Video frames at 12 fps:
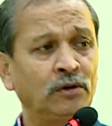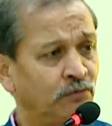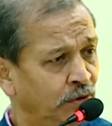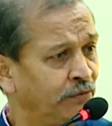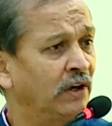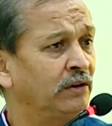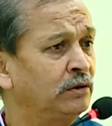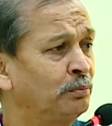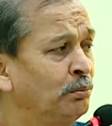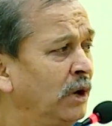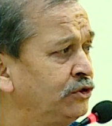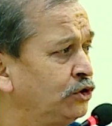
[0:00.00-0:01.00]
We were
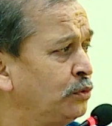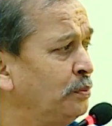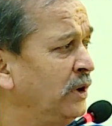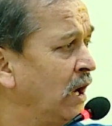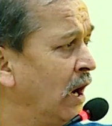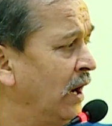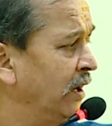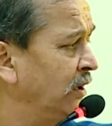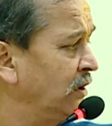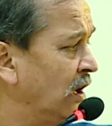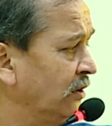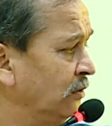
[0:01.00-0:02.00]
much
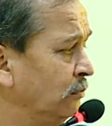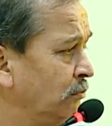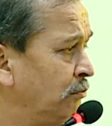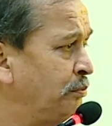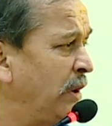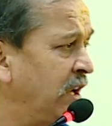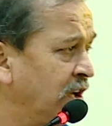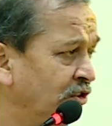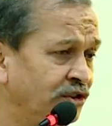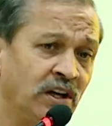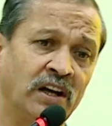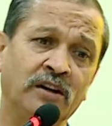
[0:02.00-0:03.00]
behind on
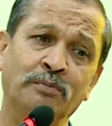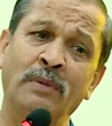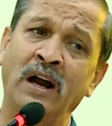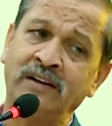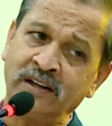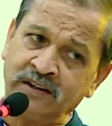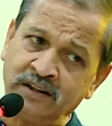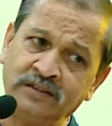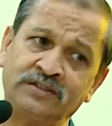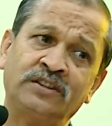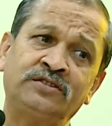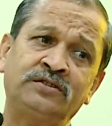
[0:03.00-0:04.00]
packaging and marketing
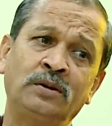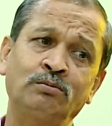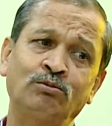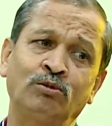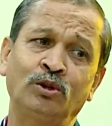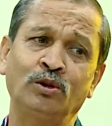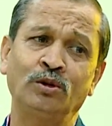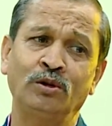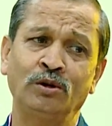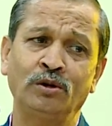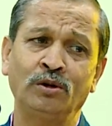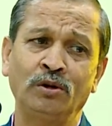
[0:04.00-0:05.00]
system.
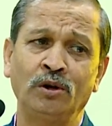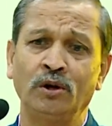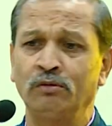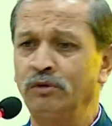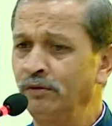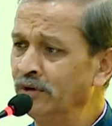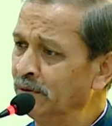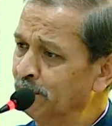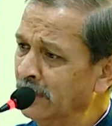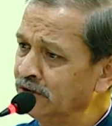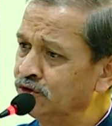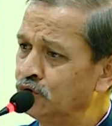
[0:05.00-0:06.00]
We were
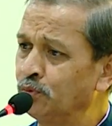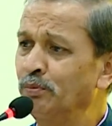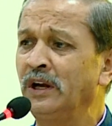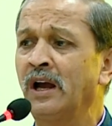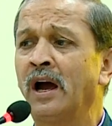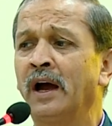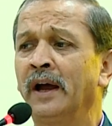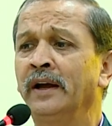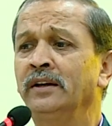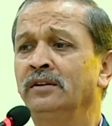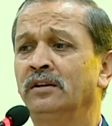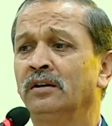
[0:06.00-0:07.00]
much
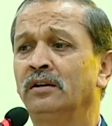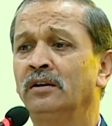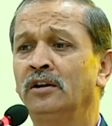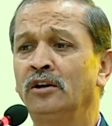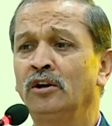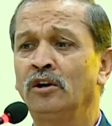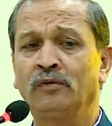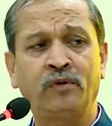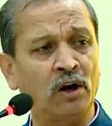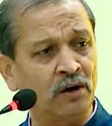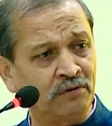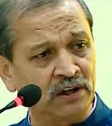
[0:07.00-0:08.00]
behind
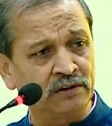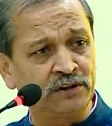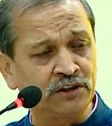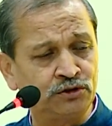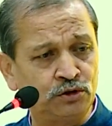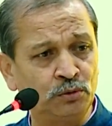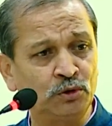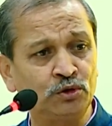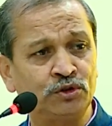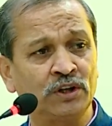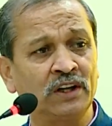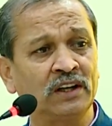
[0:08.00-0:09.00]
for our
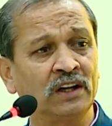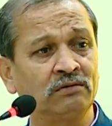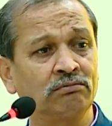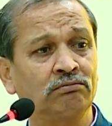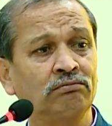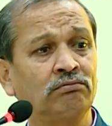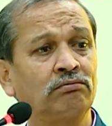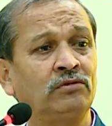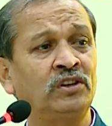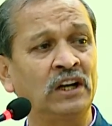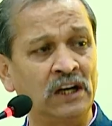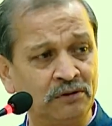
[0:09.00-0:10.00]
distribution and
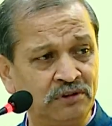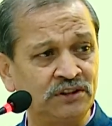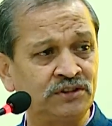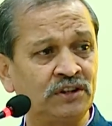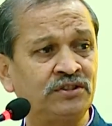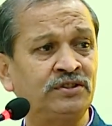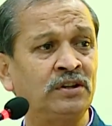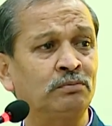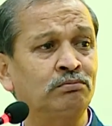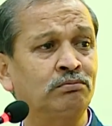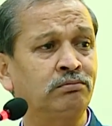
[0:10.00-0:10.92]
delivery system.